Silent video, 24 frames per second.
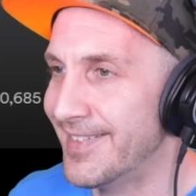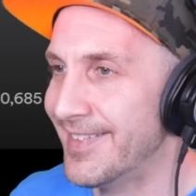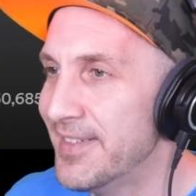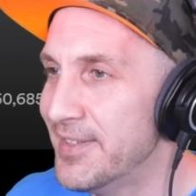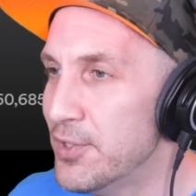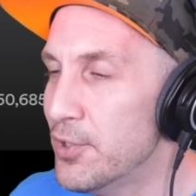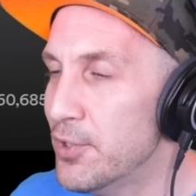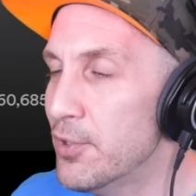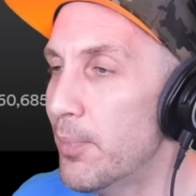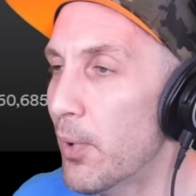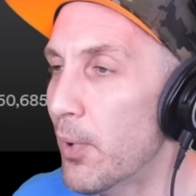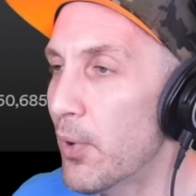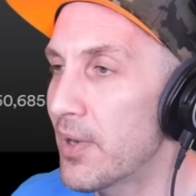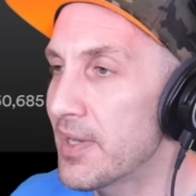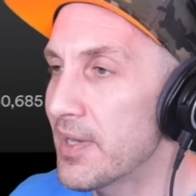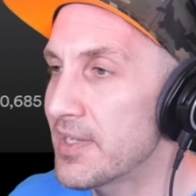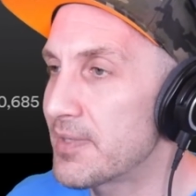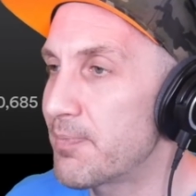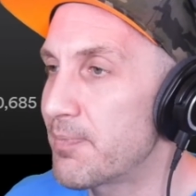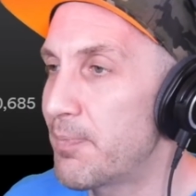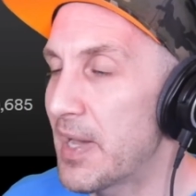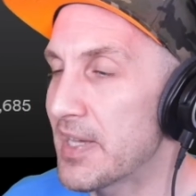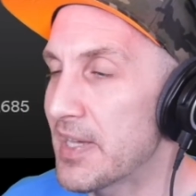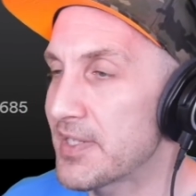New
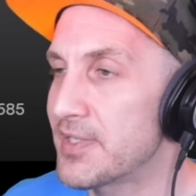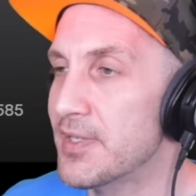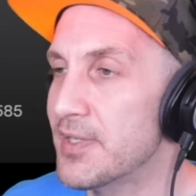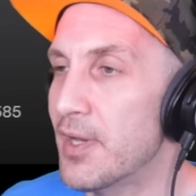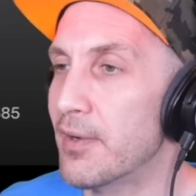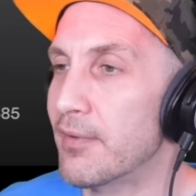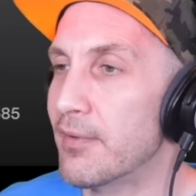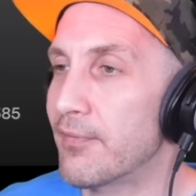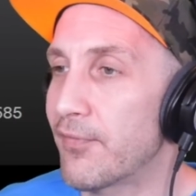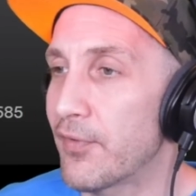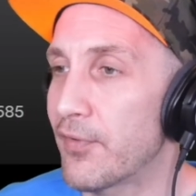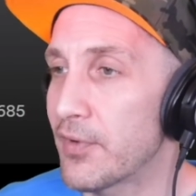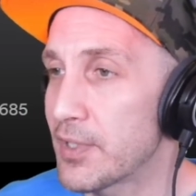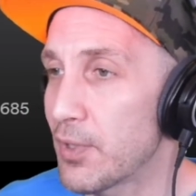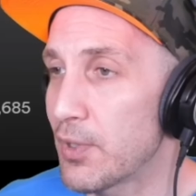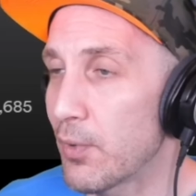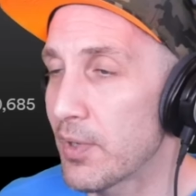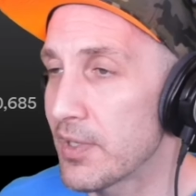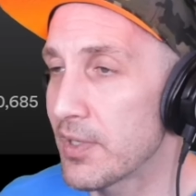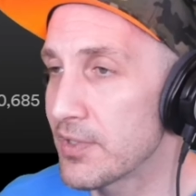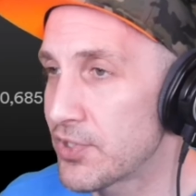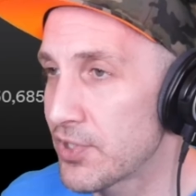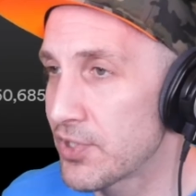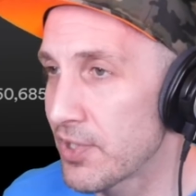Boys, best known for
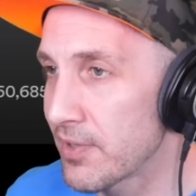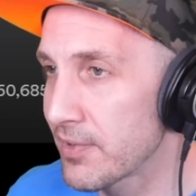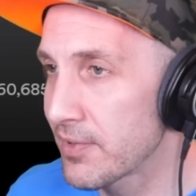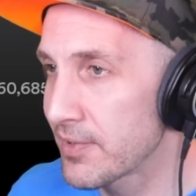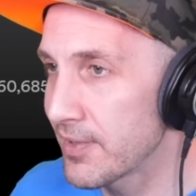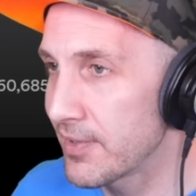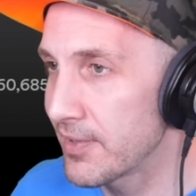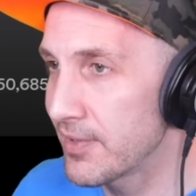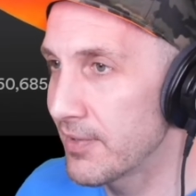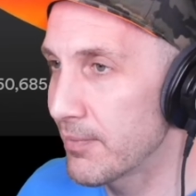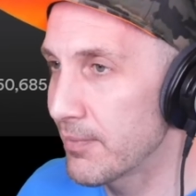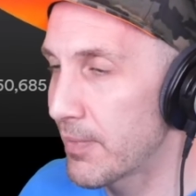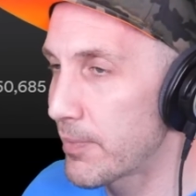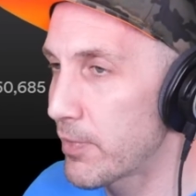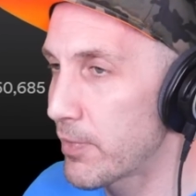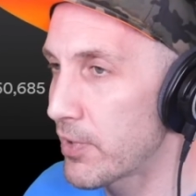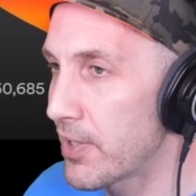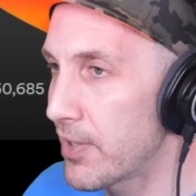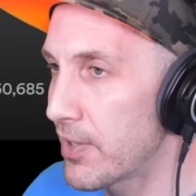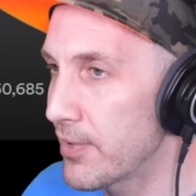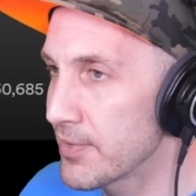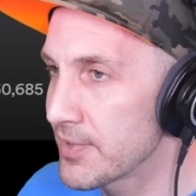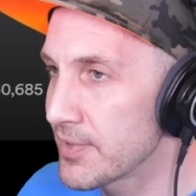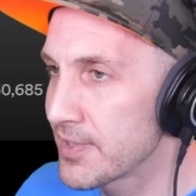You're a Jerk. You remember
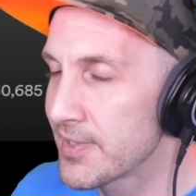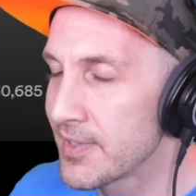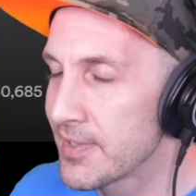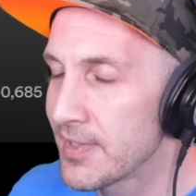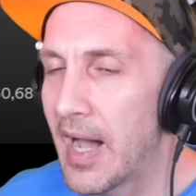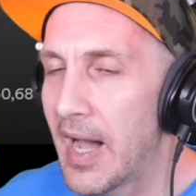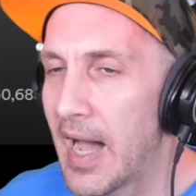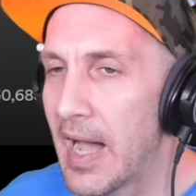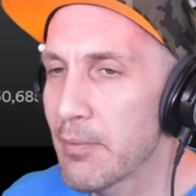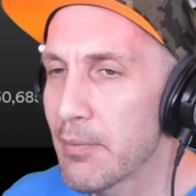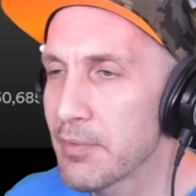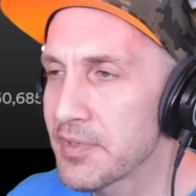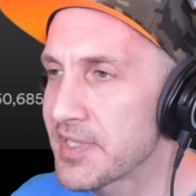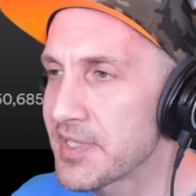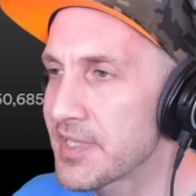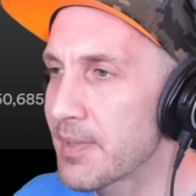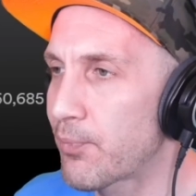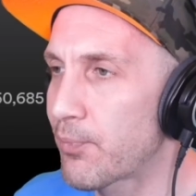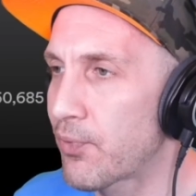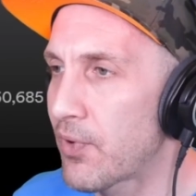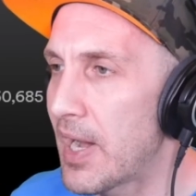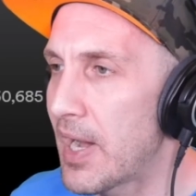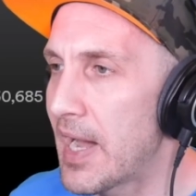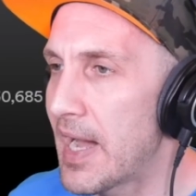those? I was
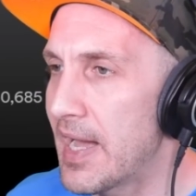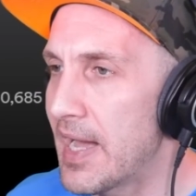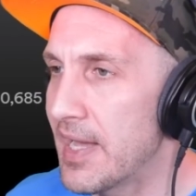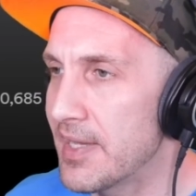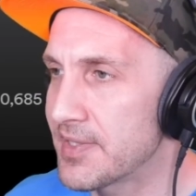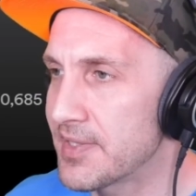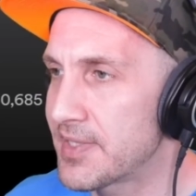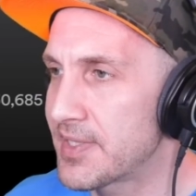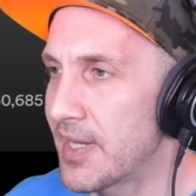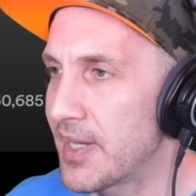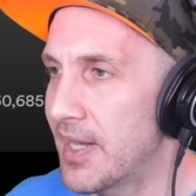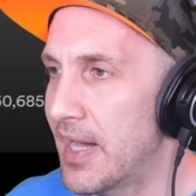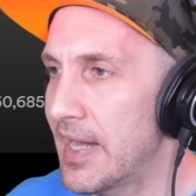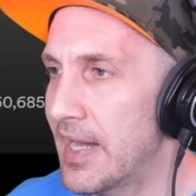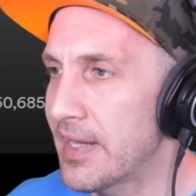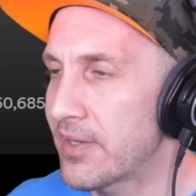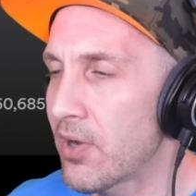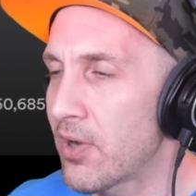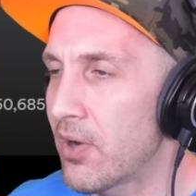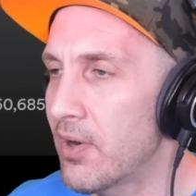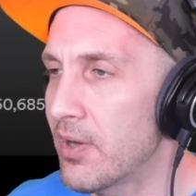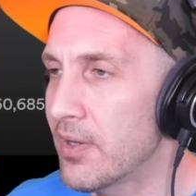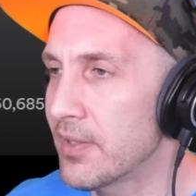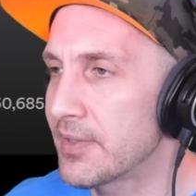surprised. I
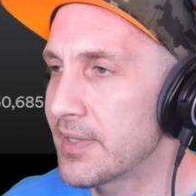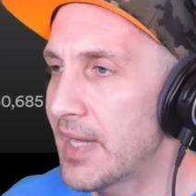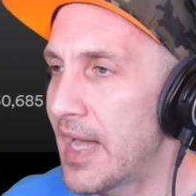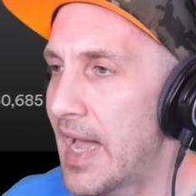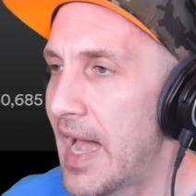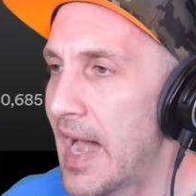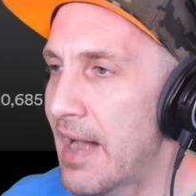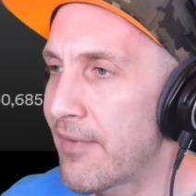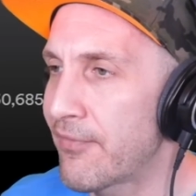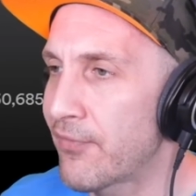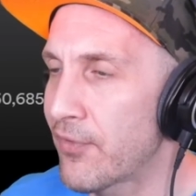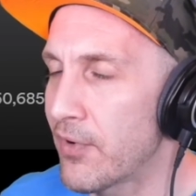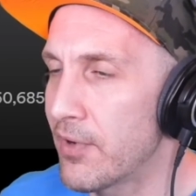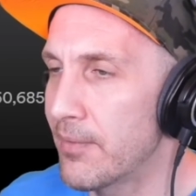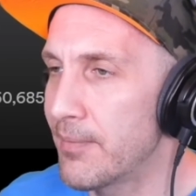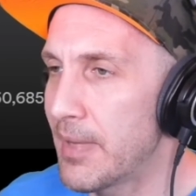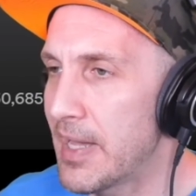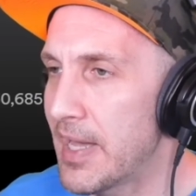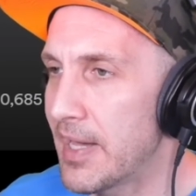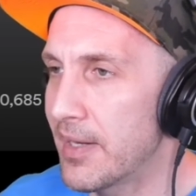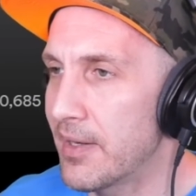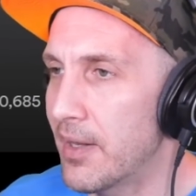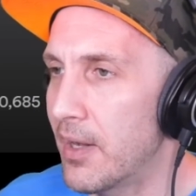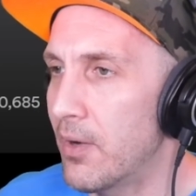called Afro
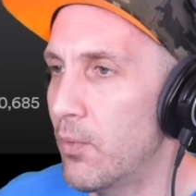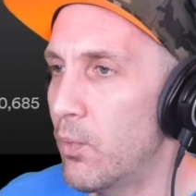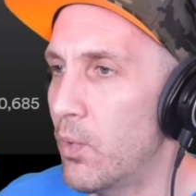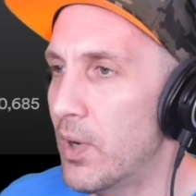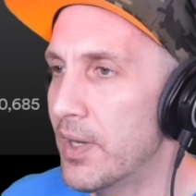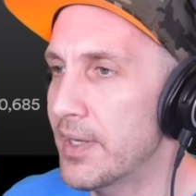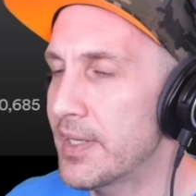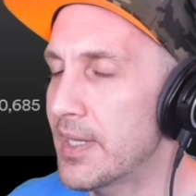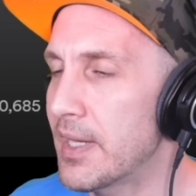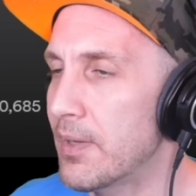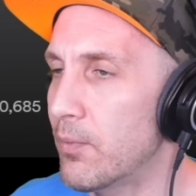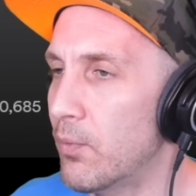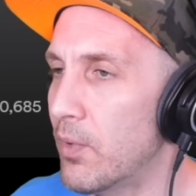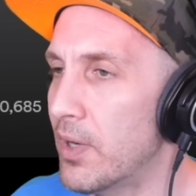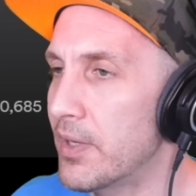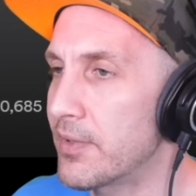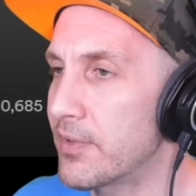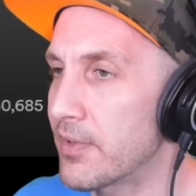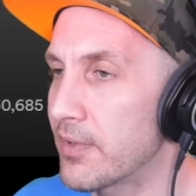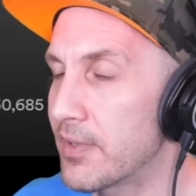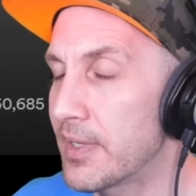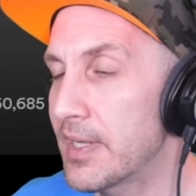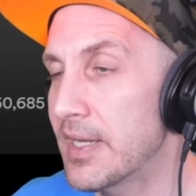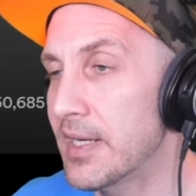Man a one-hit
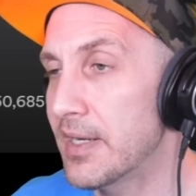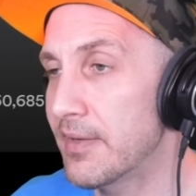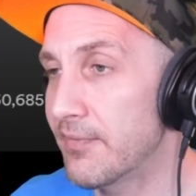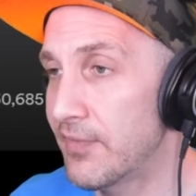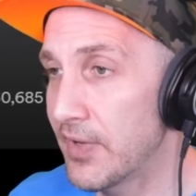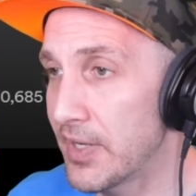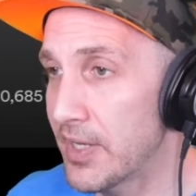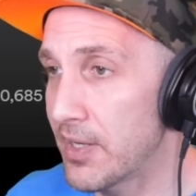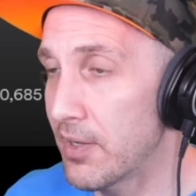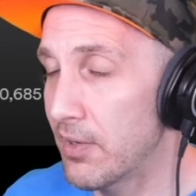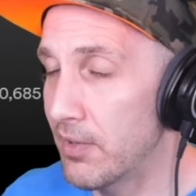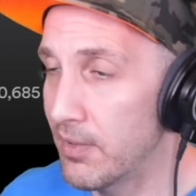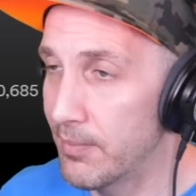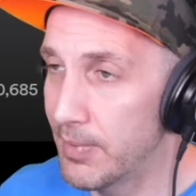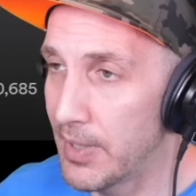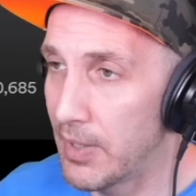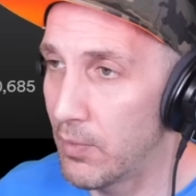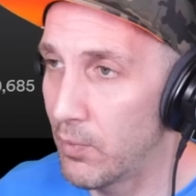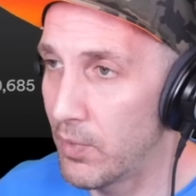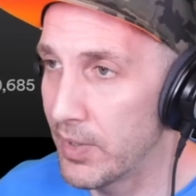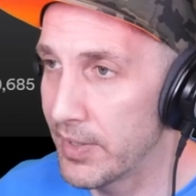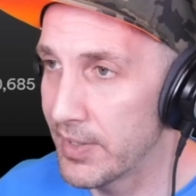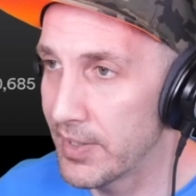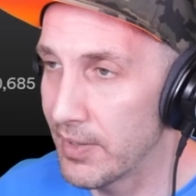wonder in a video
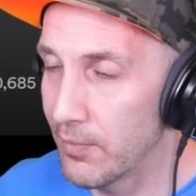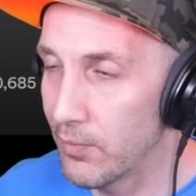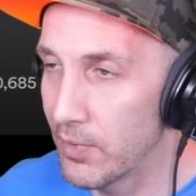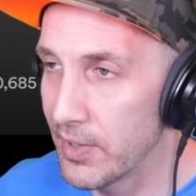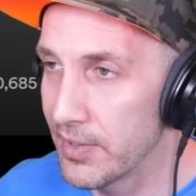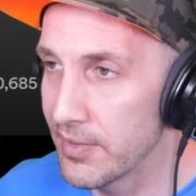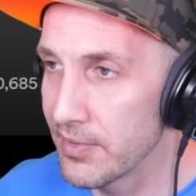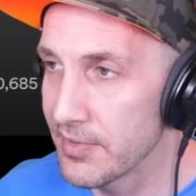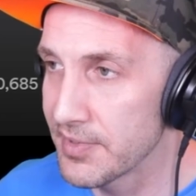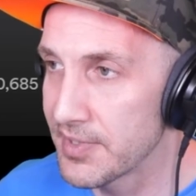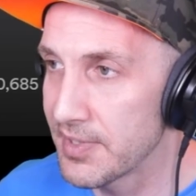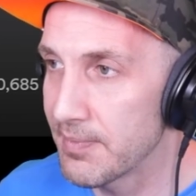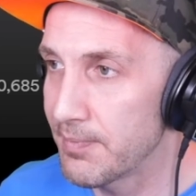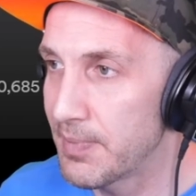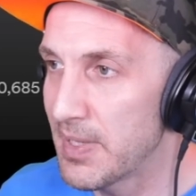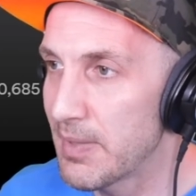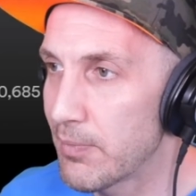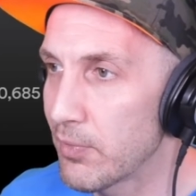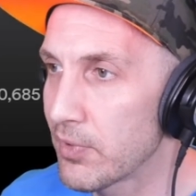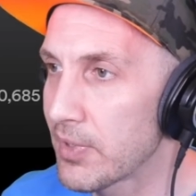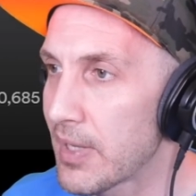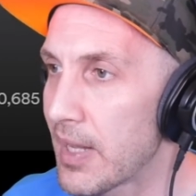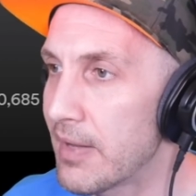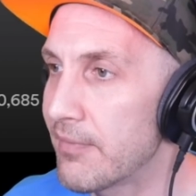about one-hit wonders, and
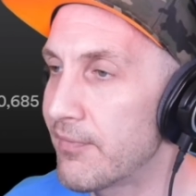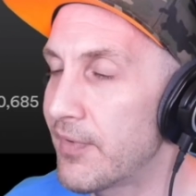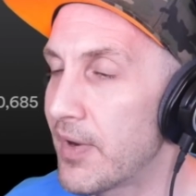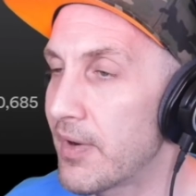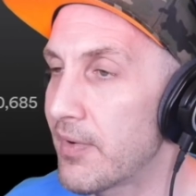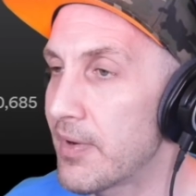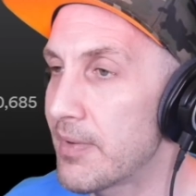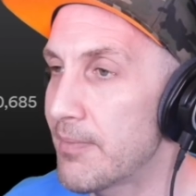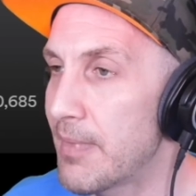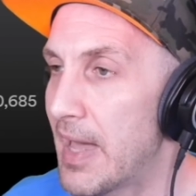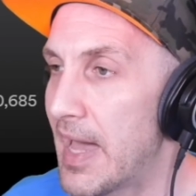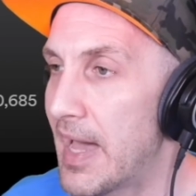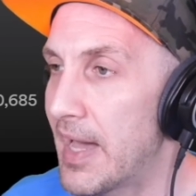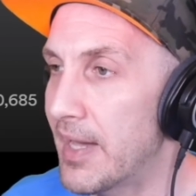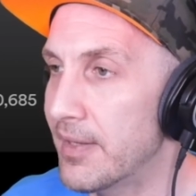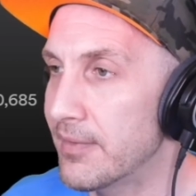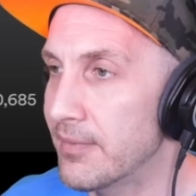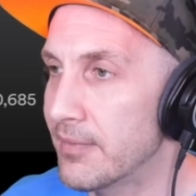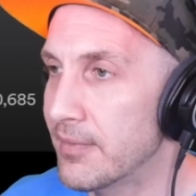people got very mad.